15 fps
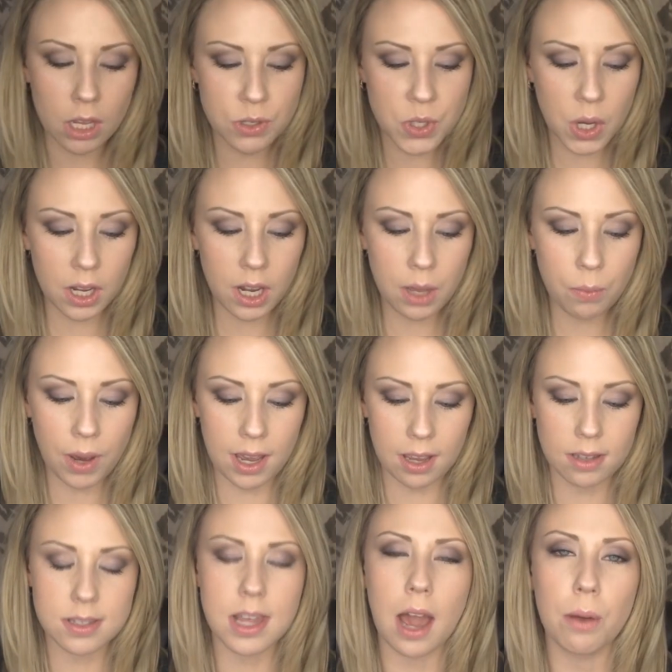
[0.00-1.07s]
So
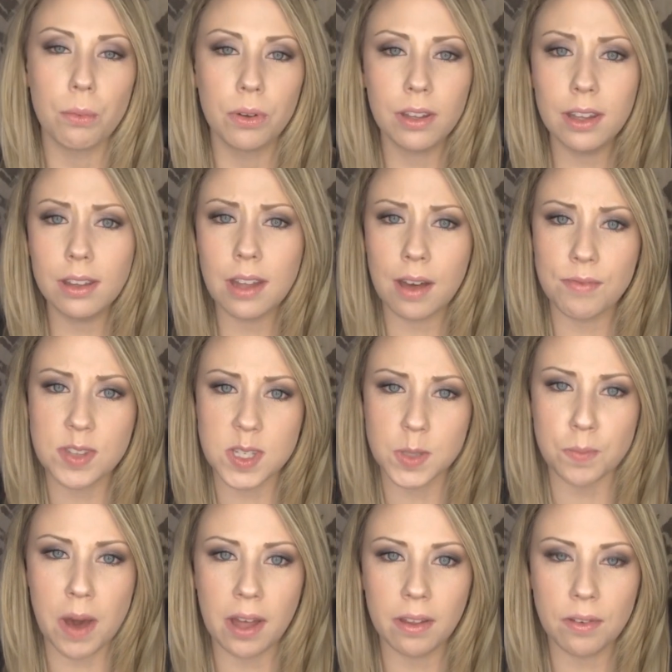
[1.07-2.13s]
anyways, I really love the
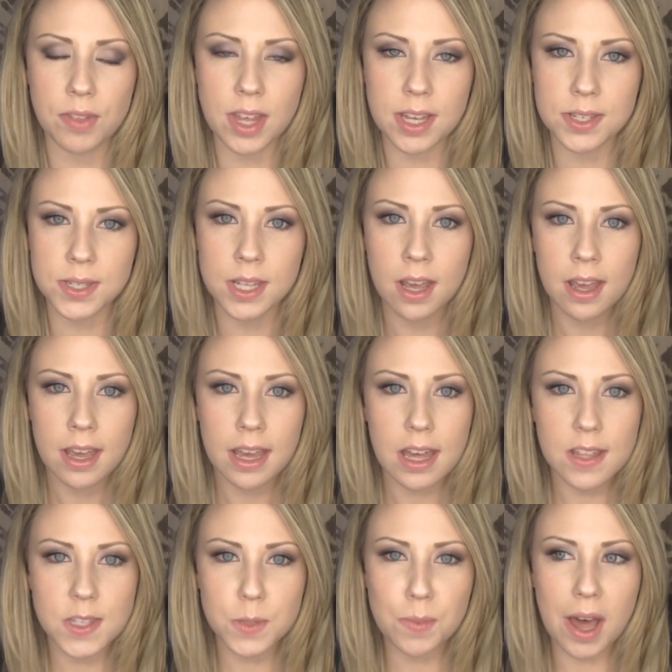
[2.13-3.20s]
smell of this.
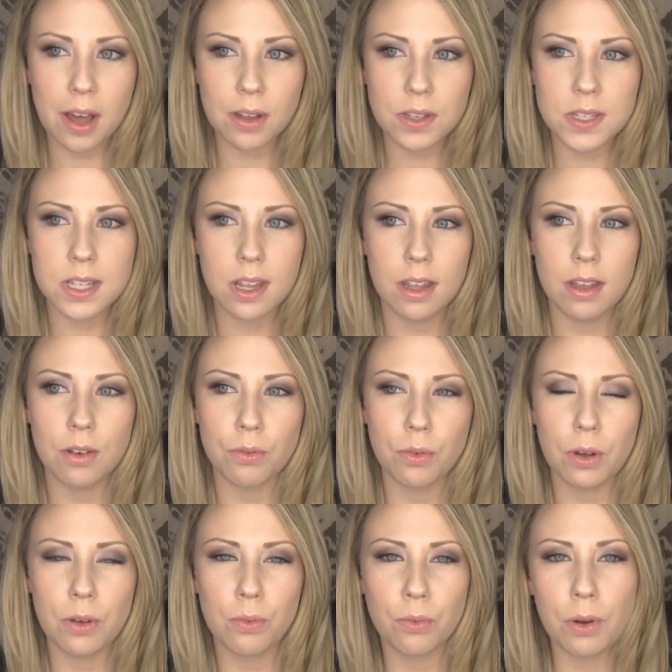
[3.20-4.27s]
It
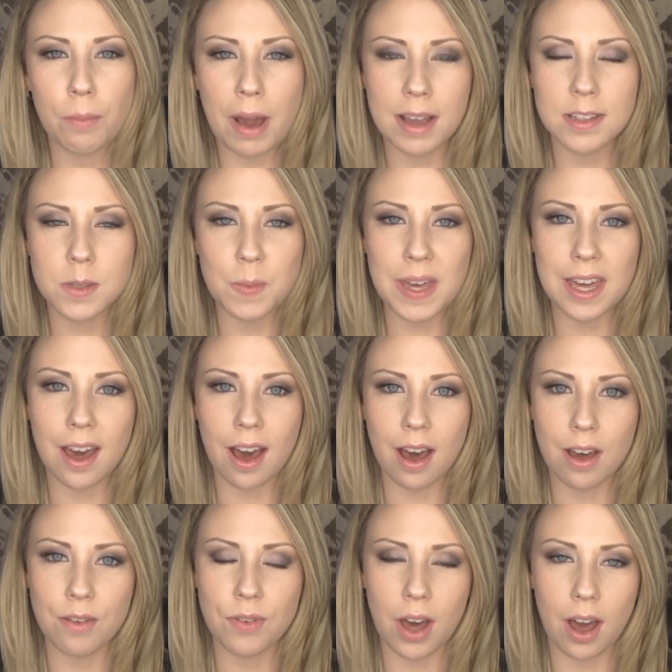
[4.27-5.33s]
reminds me
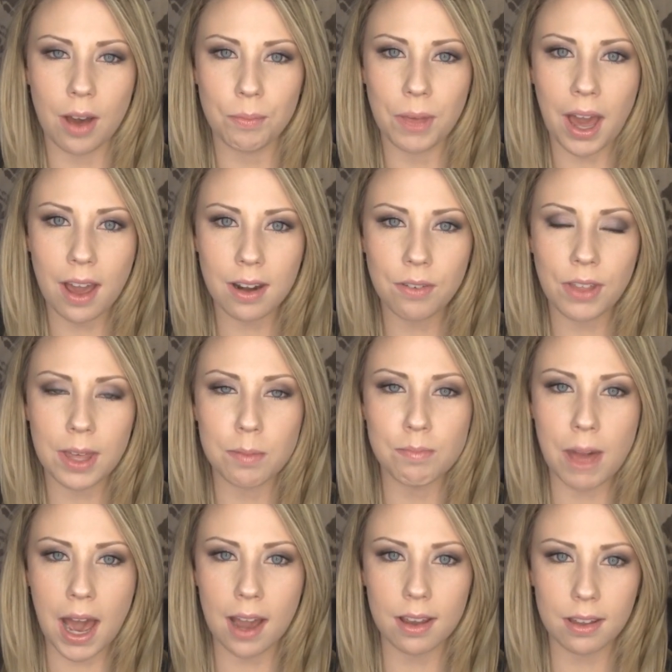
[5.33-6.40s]
of kind of like
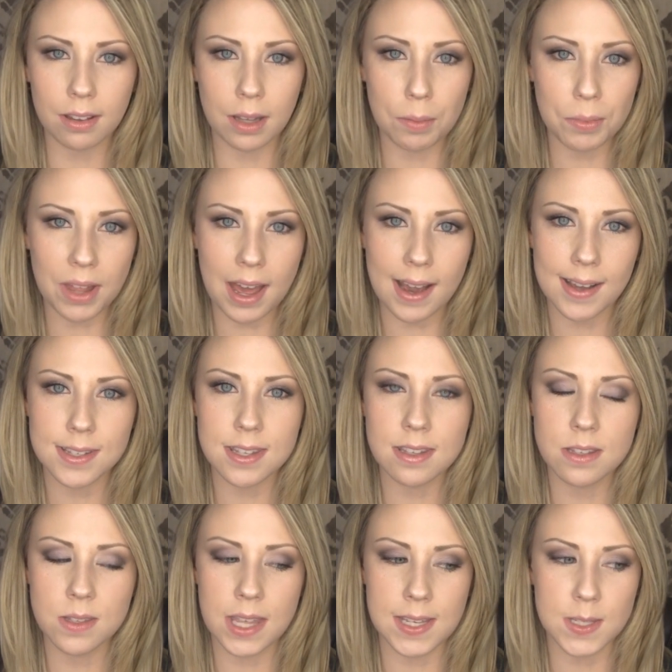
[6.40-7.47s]
MAC lip
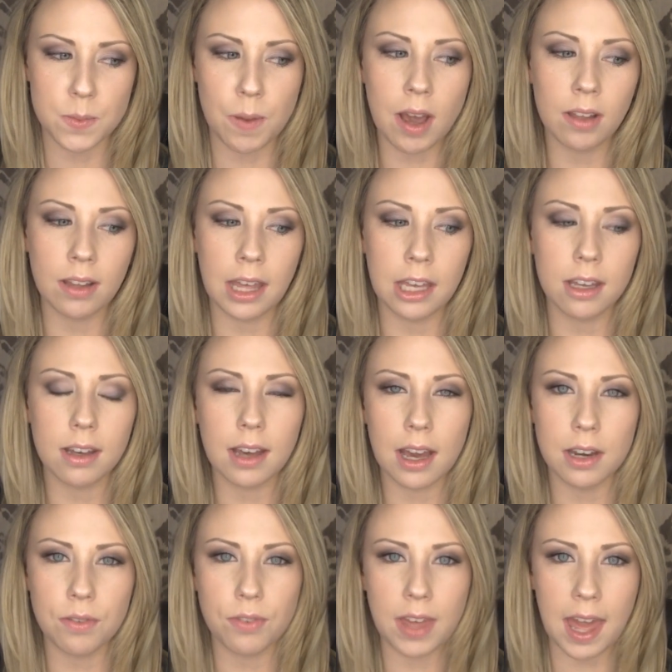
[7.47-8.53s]
glosses. They smell like
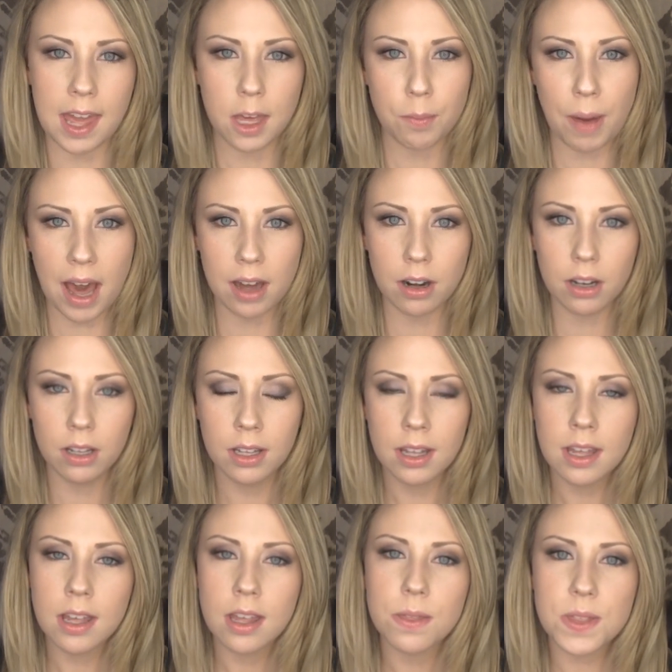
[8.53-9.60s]
kind of cake batter.
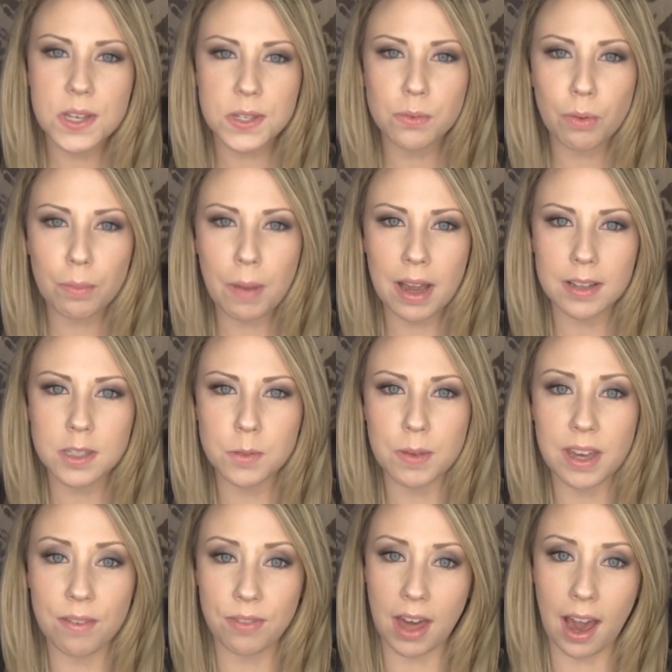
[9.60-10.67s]
This reminds
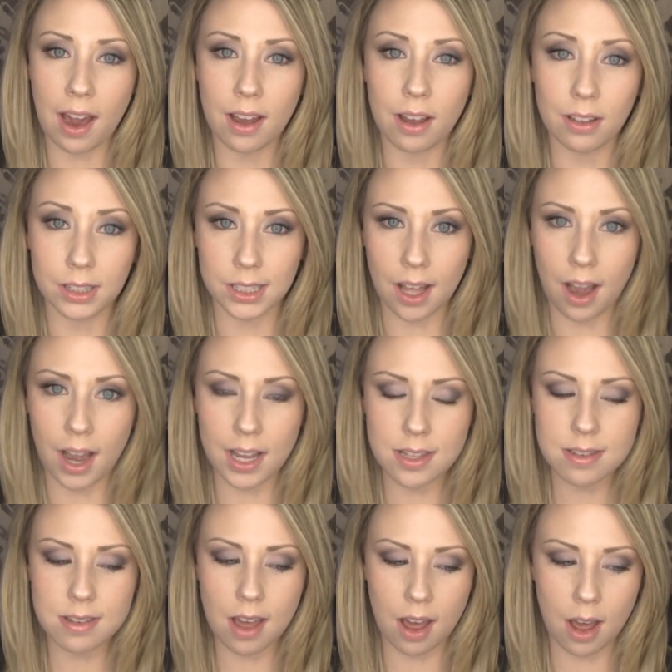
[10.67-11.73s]
me of that a
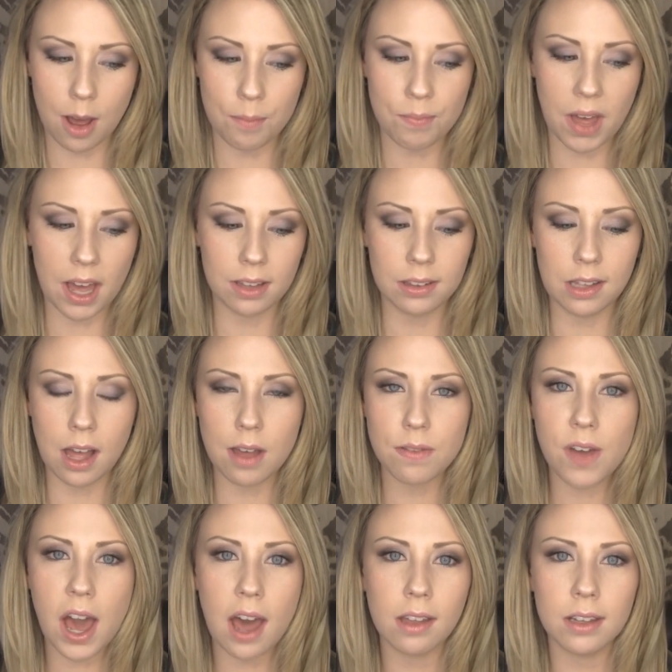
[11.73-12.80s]
lot. I
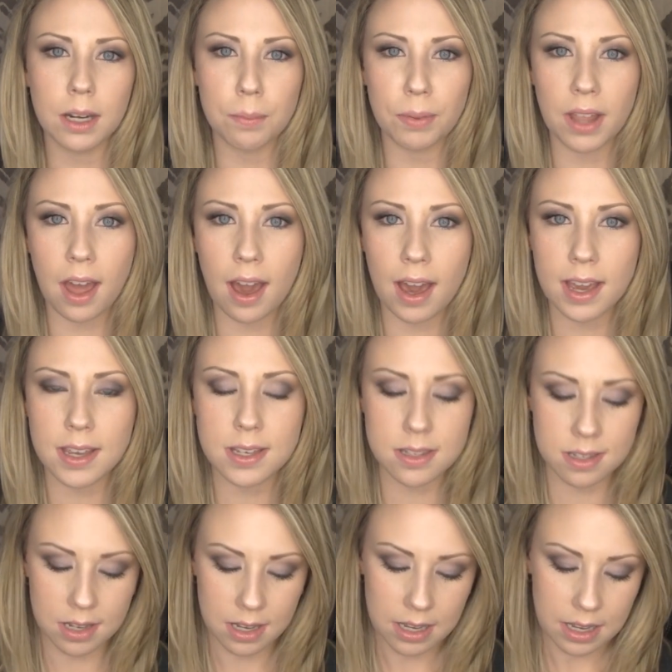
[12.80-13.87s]
love how it
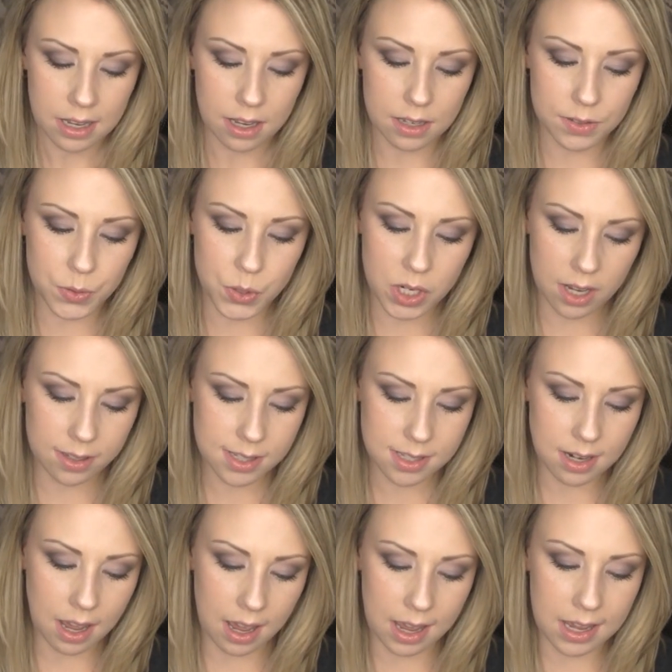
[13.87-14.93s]
applies. It's
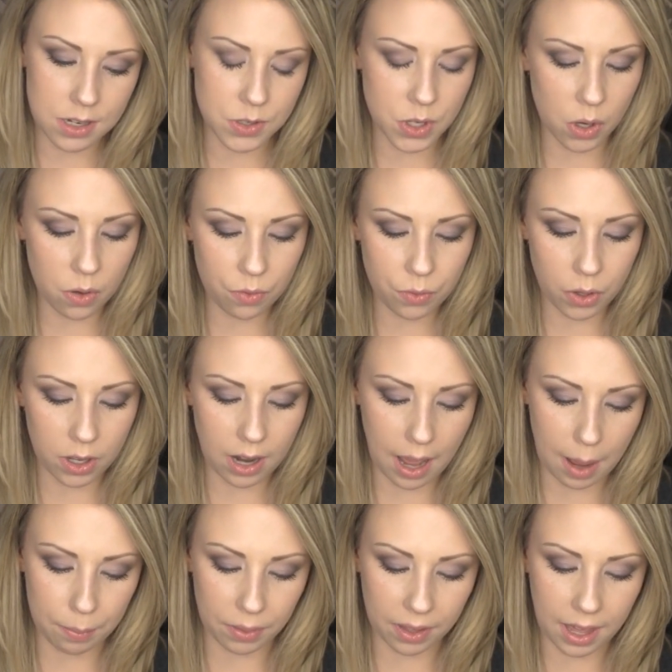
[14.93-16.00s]
just a doe foot
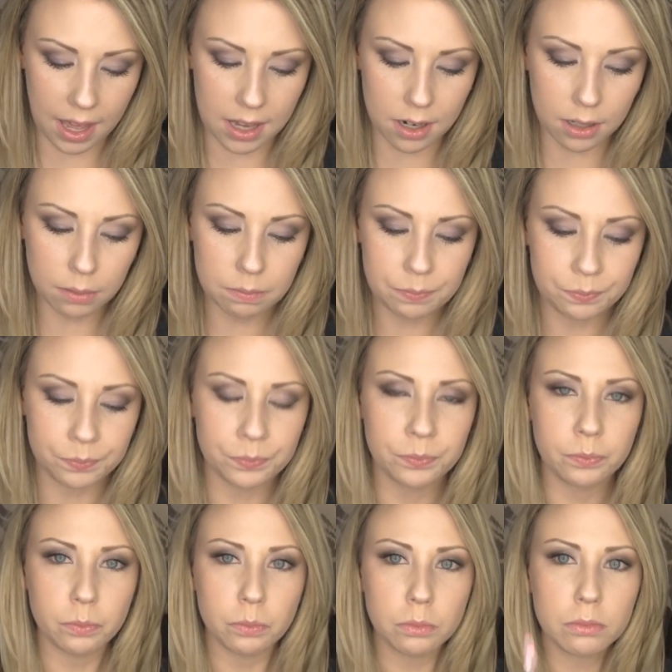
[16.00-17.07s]
applicator.
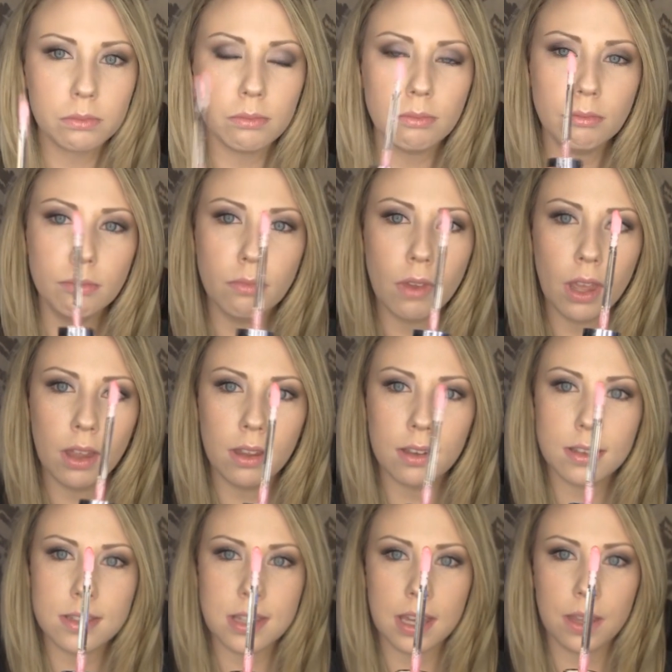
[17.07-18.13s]

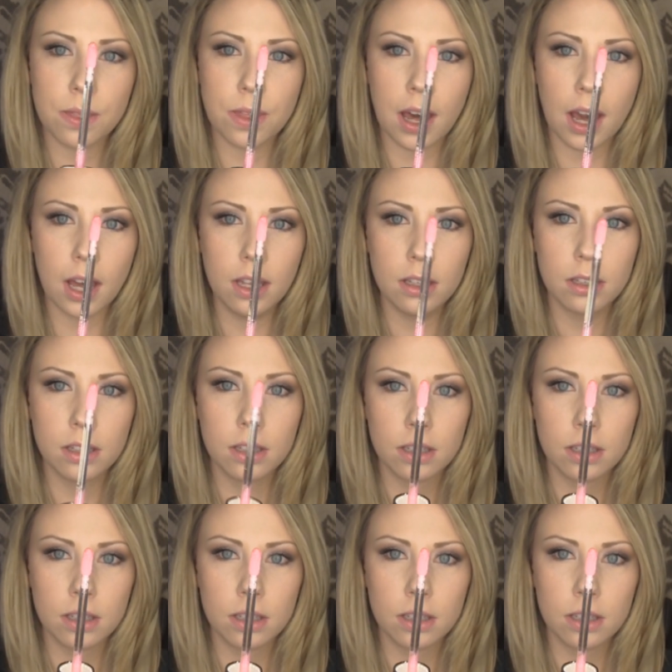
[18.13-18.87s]
Looks like that.